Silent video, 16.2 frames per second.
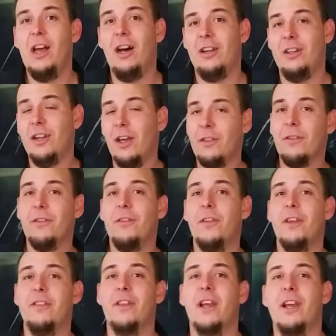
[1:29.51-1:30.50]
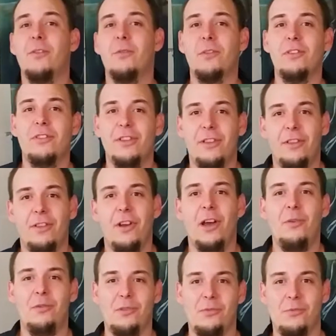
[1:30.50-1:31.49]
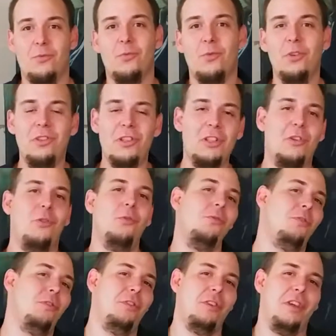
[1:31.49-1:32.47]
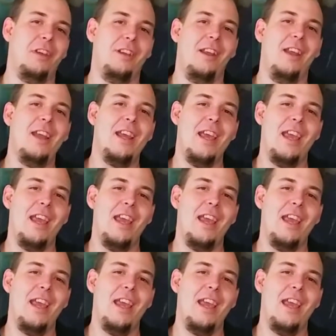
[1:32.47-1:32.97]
Another thing that I really thought was really cool looking,